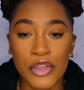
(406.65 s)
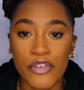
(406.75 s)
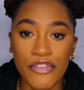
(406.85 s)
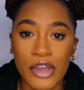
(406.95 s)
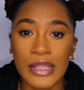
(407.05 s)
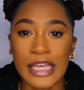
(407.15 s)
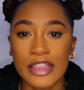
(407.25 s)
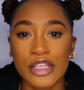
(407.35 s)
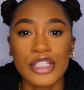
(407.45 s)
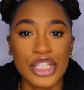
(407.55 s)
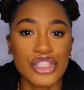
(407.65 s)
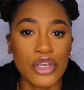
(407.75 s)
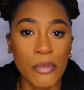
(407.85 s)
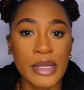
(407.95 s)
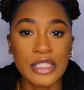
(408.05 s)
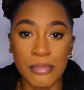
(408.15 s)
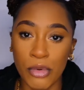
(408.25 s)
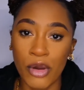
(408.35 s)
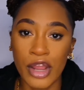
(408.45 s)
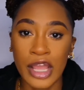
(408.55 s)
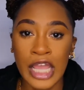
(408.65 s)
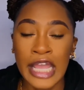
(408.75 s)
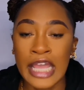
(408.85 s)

you feel like there's just so much more